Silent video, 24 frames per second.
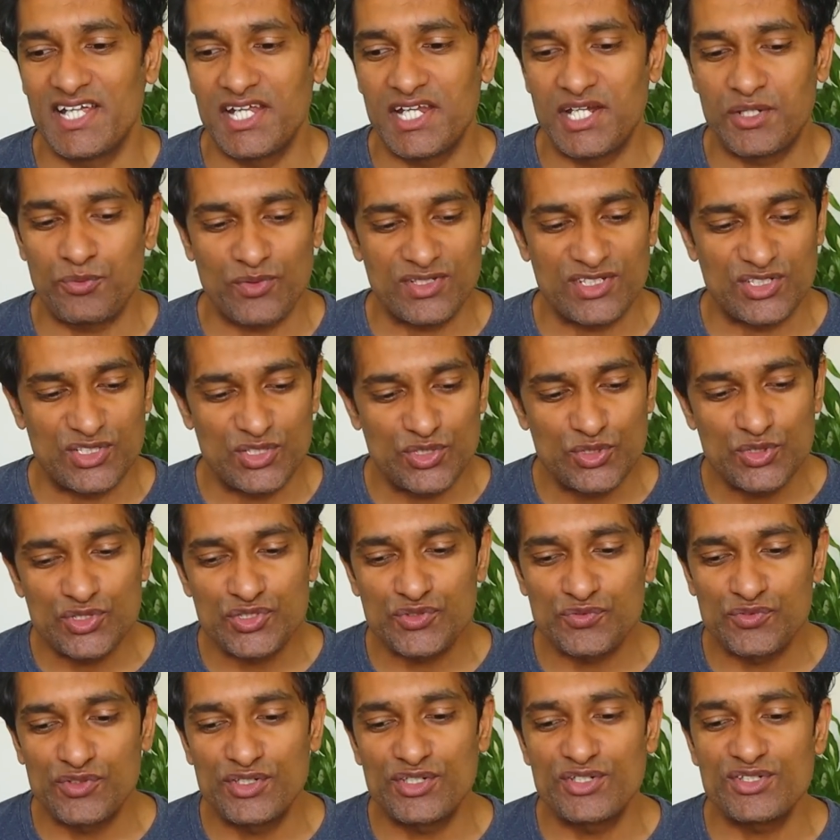it was
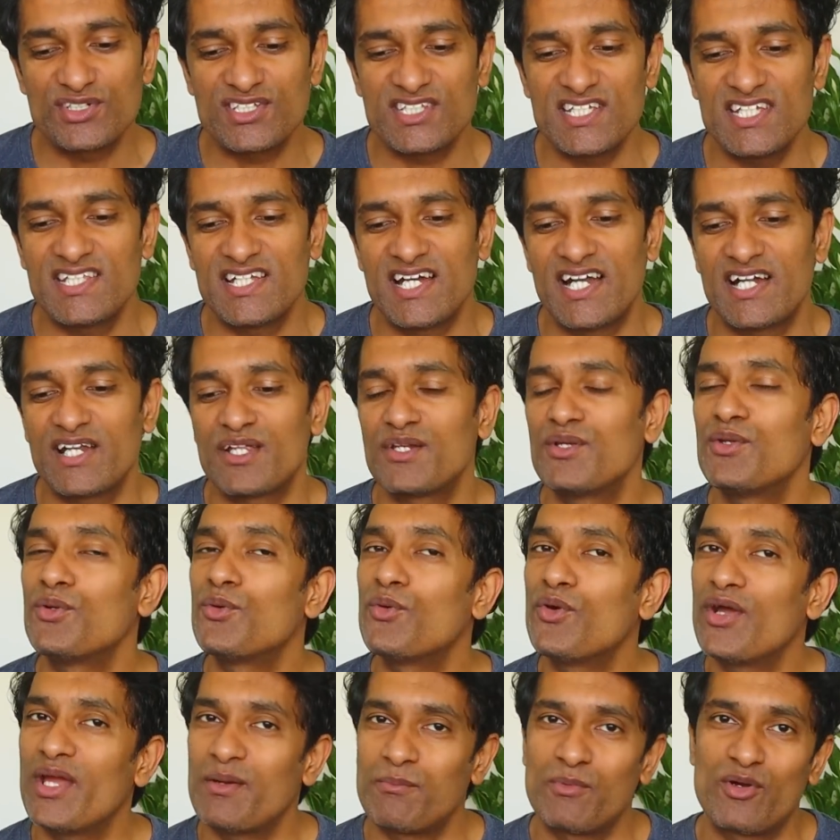useful to see that
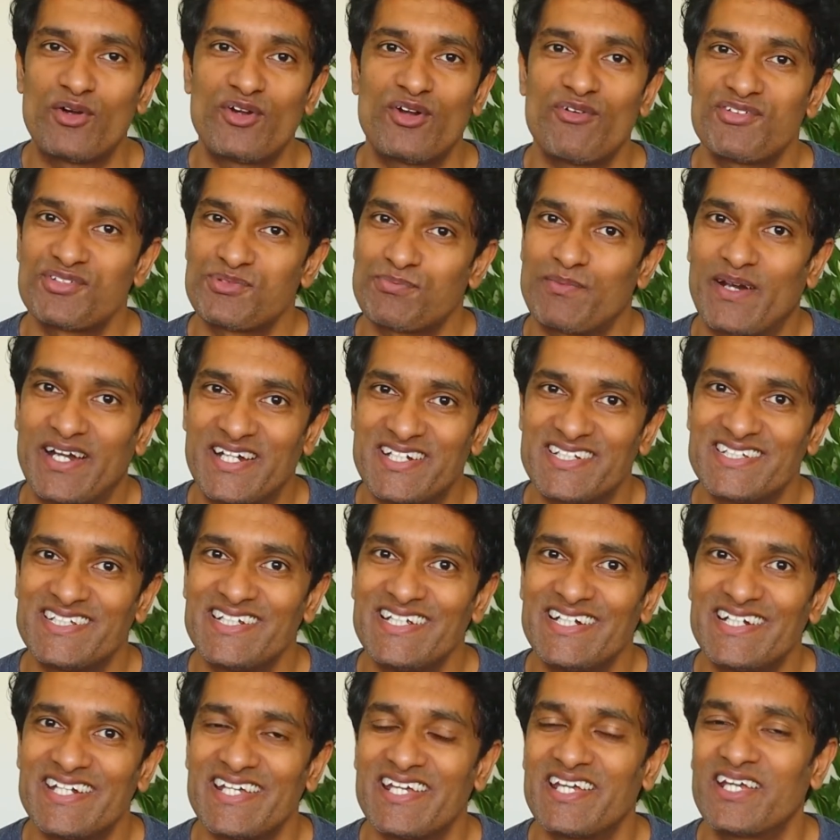no amount of
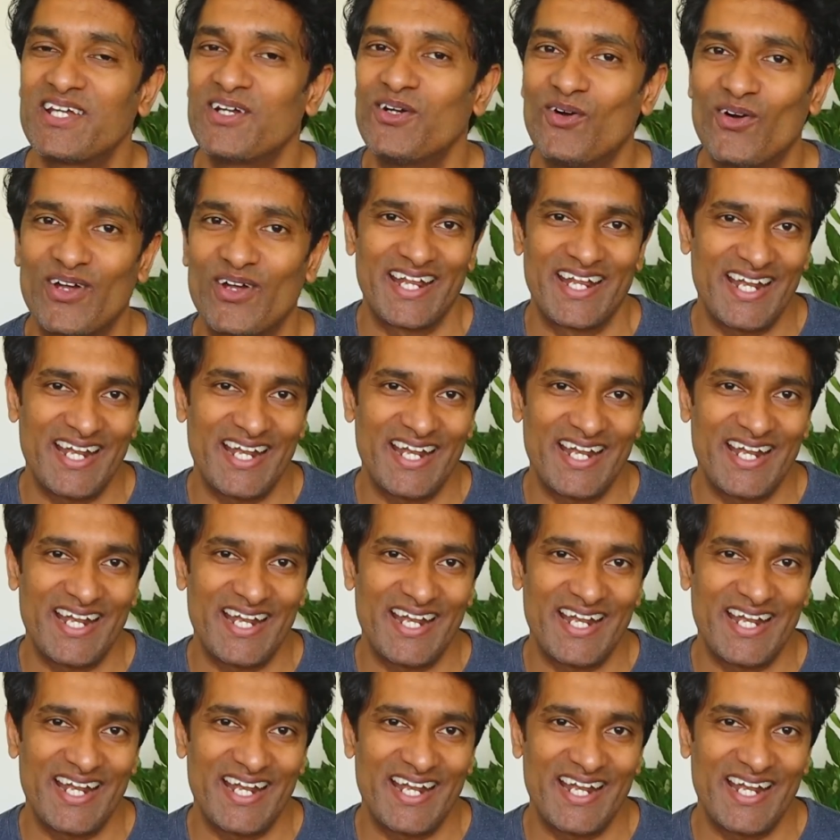spreadsheeting